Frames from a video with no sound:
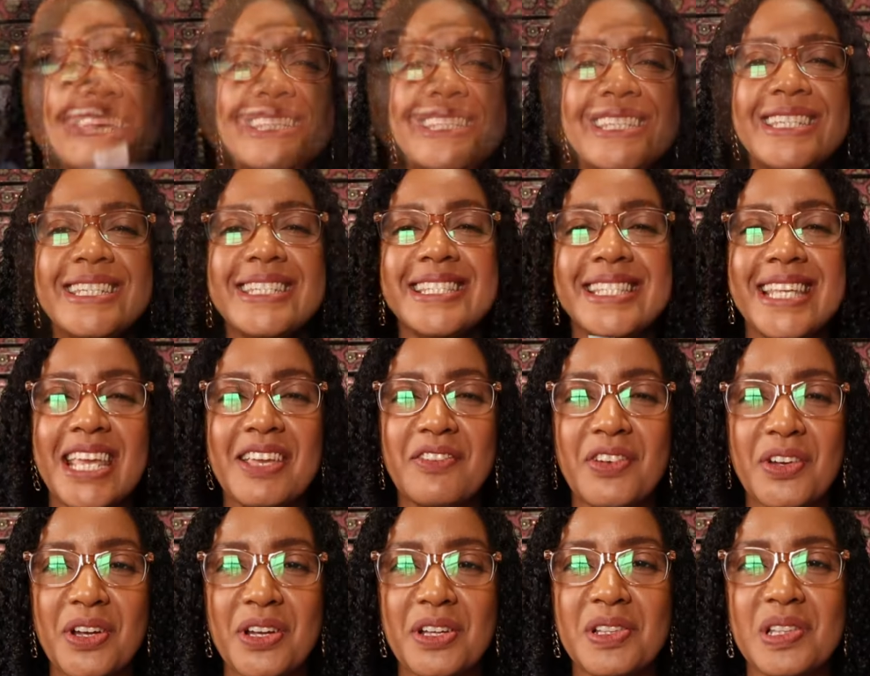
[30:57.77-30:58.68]
It yeah. didn't take
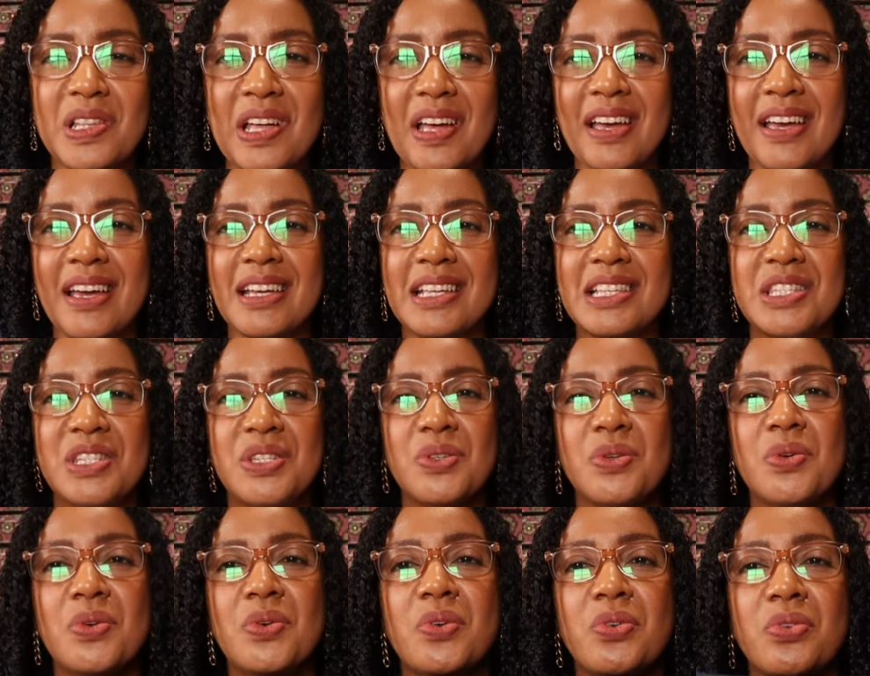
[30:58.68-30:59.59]
very long
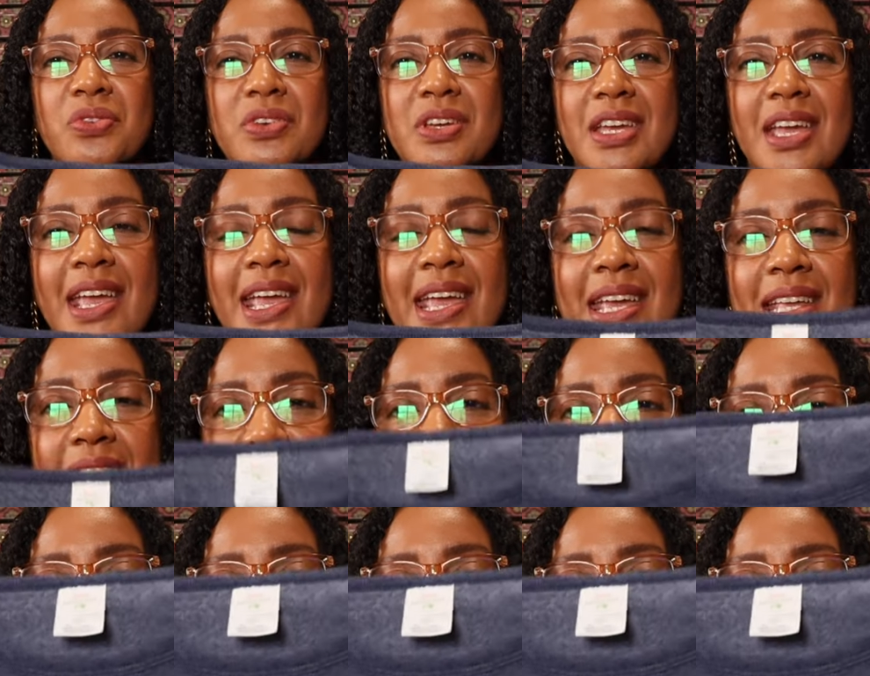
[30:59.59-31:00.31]
to create the